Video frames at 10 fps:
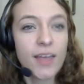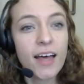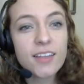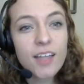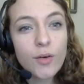
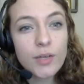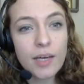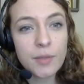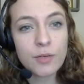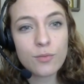Hello,
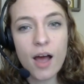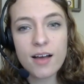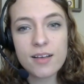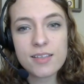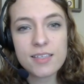Yummy
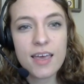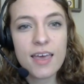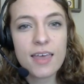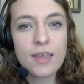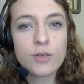Rocks.
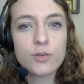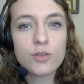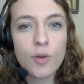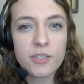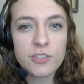Thank you
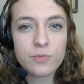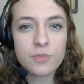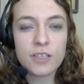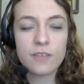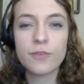so much
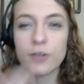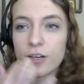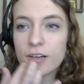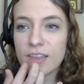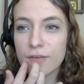
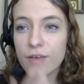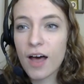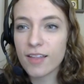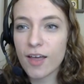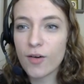for the
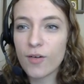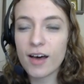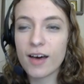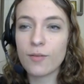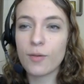follow.
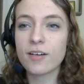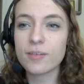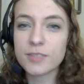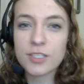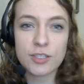Welcome
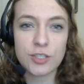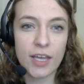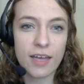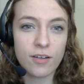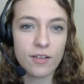to the
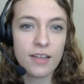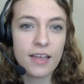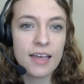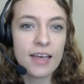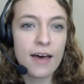channel.
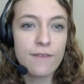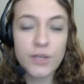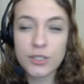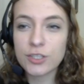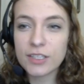
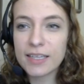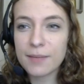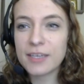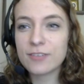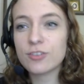Officially, let
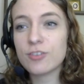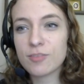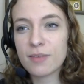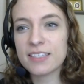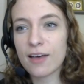me introduce
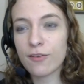myself.